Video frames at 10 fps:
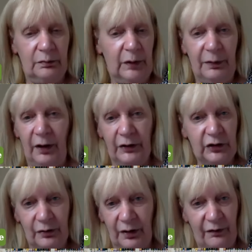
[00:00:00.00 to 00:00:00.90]
applying
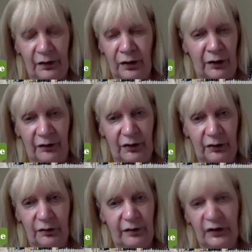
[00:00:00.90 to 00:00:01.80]
to another
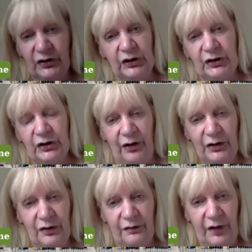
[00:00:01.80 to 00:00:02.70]
university just to go
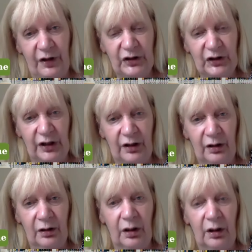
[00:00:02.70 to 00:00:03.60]
into the first
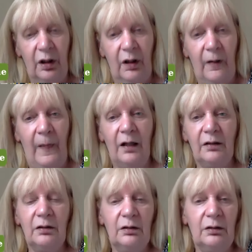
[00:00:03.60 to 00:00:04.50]
year,
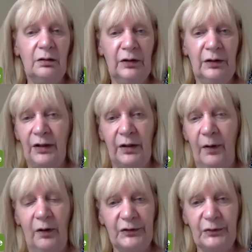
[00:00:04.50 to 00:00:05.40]
that getting a
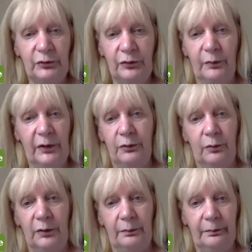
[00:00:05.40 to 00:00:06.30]
pass would not be a
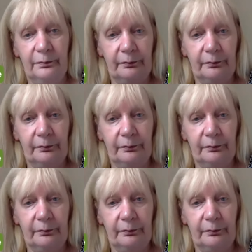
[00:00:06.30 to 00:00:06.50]
problem.